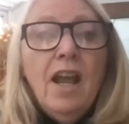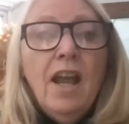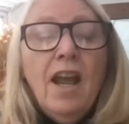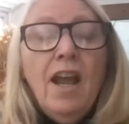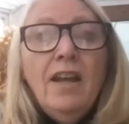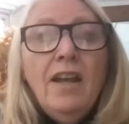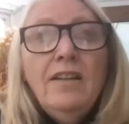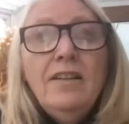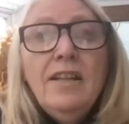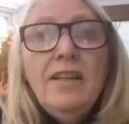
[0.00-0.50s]

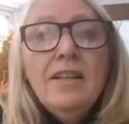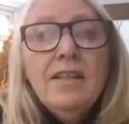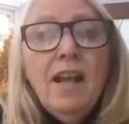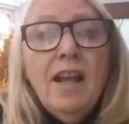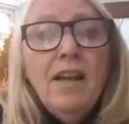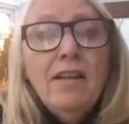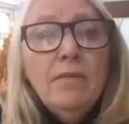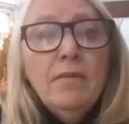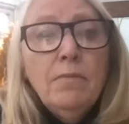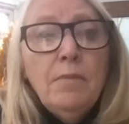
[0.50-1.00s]
And these
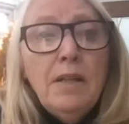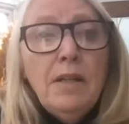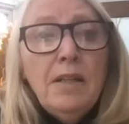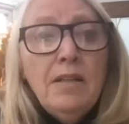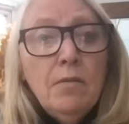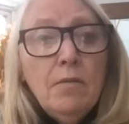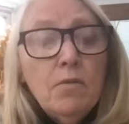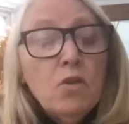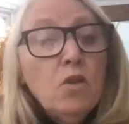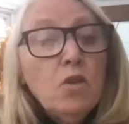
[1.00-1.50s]
kind of
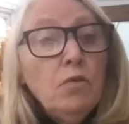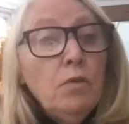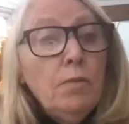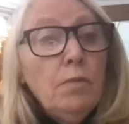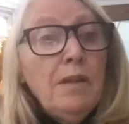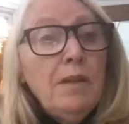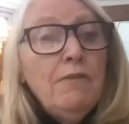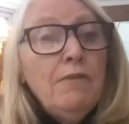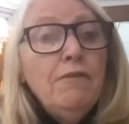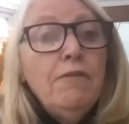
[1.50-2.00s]
mediums you will
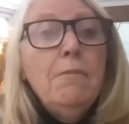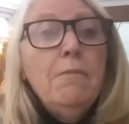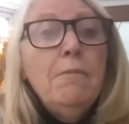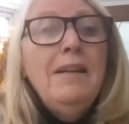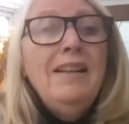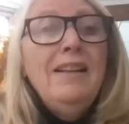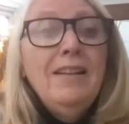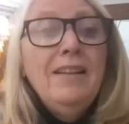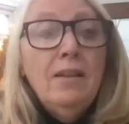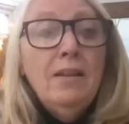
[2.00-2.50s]
be
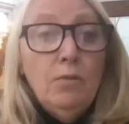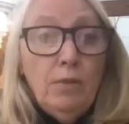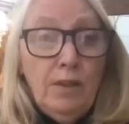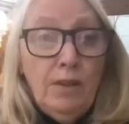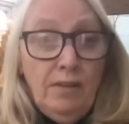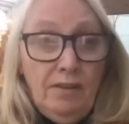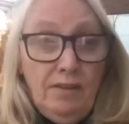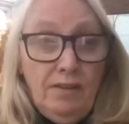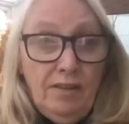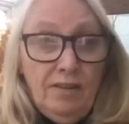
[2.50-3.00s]
familiar
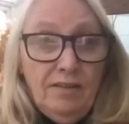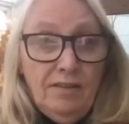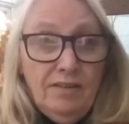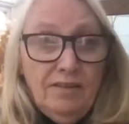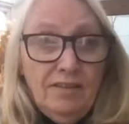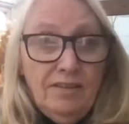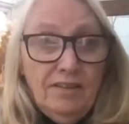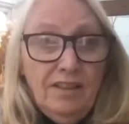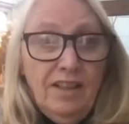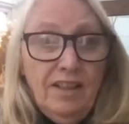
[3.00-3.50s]
with
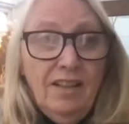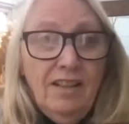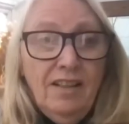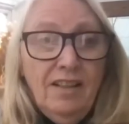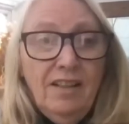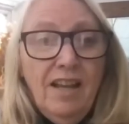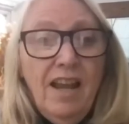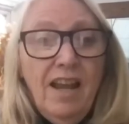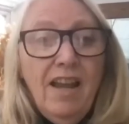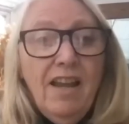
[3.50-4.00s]

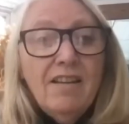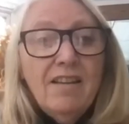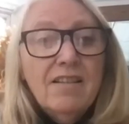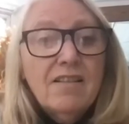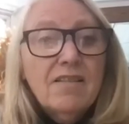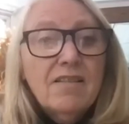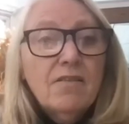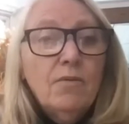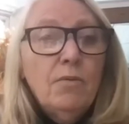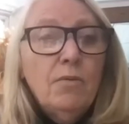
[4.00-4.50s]
uh,
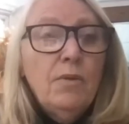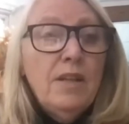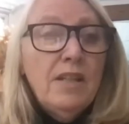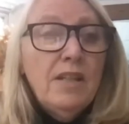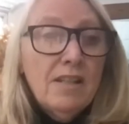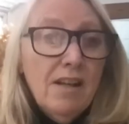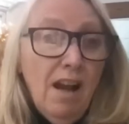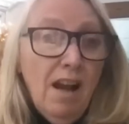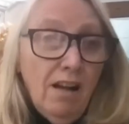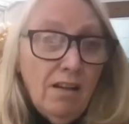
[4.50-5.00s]
as we
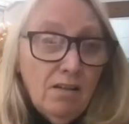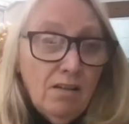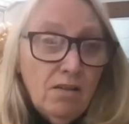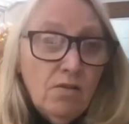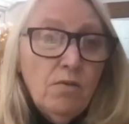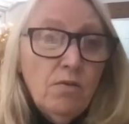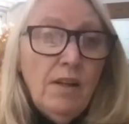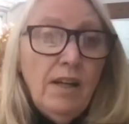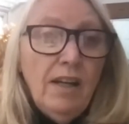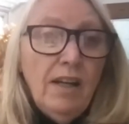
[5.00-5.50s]
start
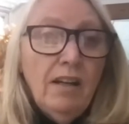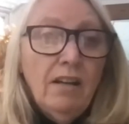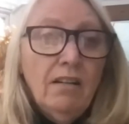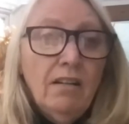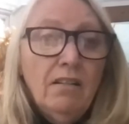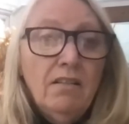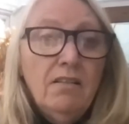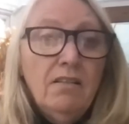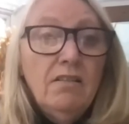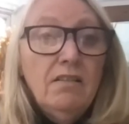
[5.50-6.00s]

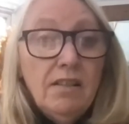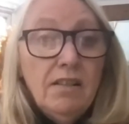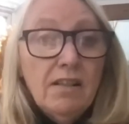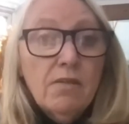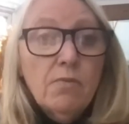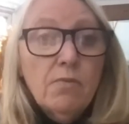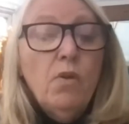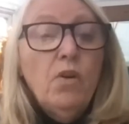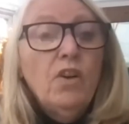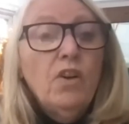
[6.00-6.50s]
doing
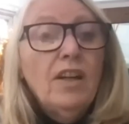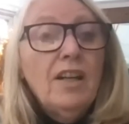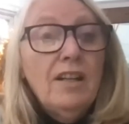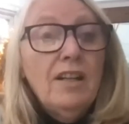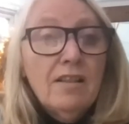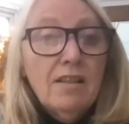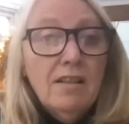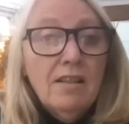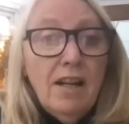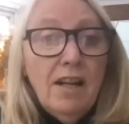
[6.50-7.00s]
this work
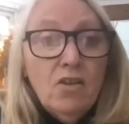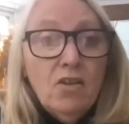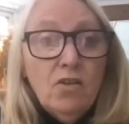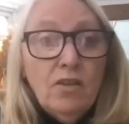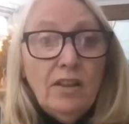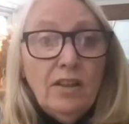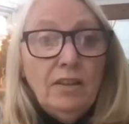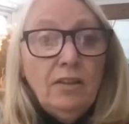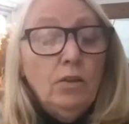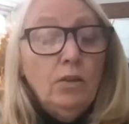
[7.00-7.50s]

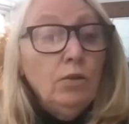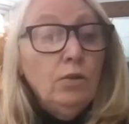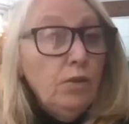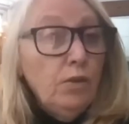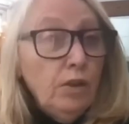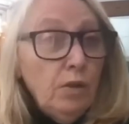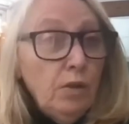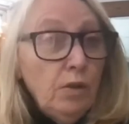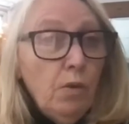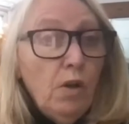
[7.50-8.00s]
international,
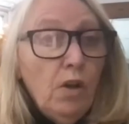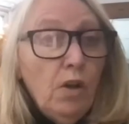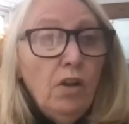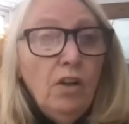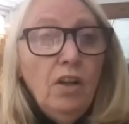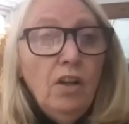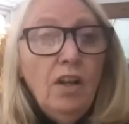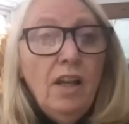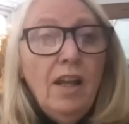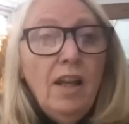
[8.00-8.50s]
who they
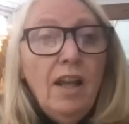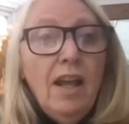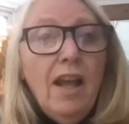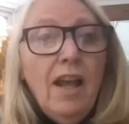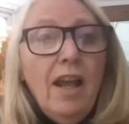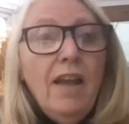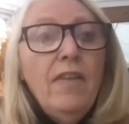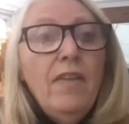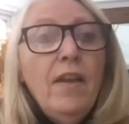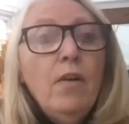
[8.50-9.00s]
were
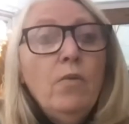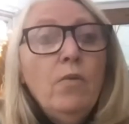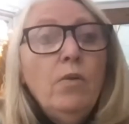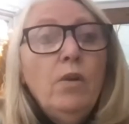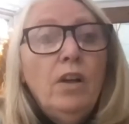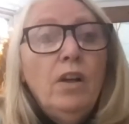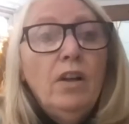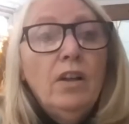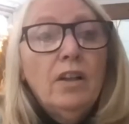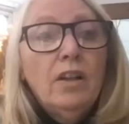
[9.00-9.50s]
and their
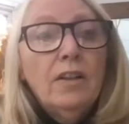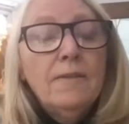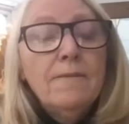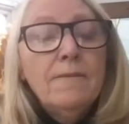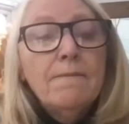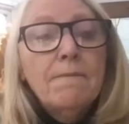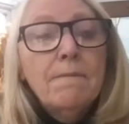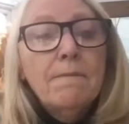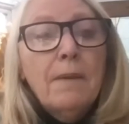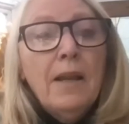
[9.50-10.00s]
work.
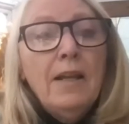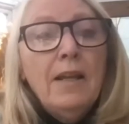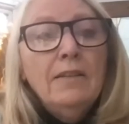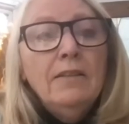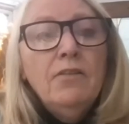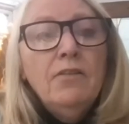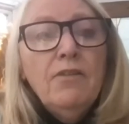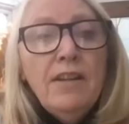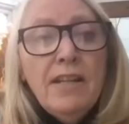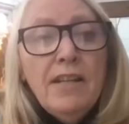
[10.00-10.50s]

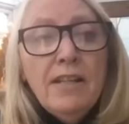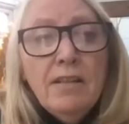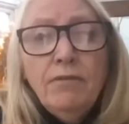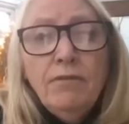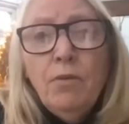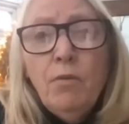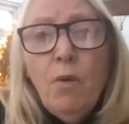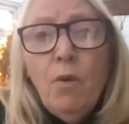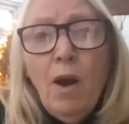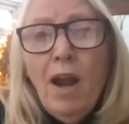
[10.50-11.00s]
The
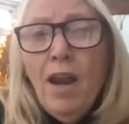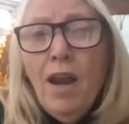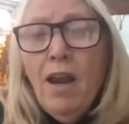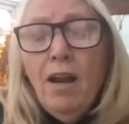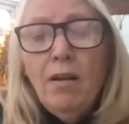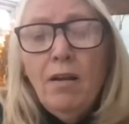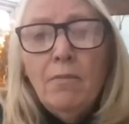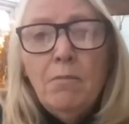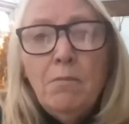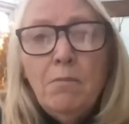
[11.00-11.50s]
reason for why
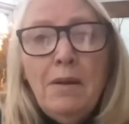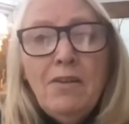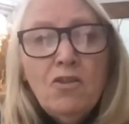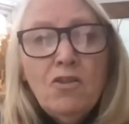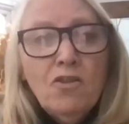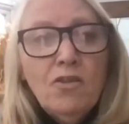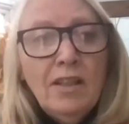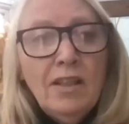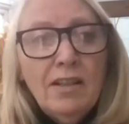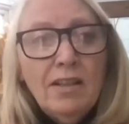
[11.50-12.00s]
I'm
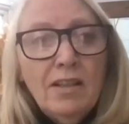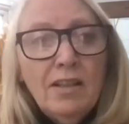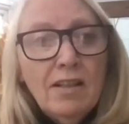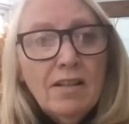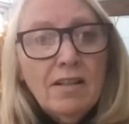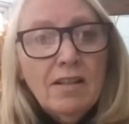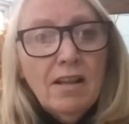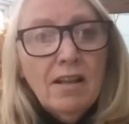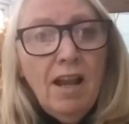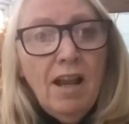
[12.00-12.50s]
mentioning
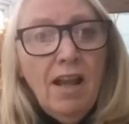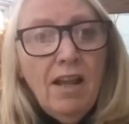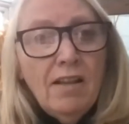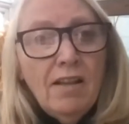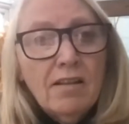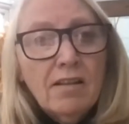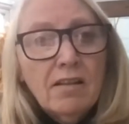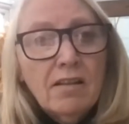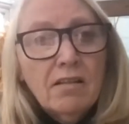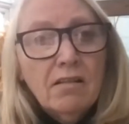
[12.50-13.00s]
this
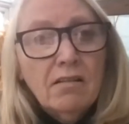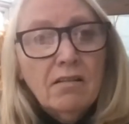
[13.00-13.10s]
as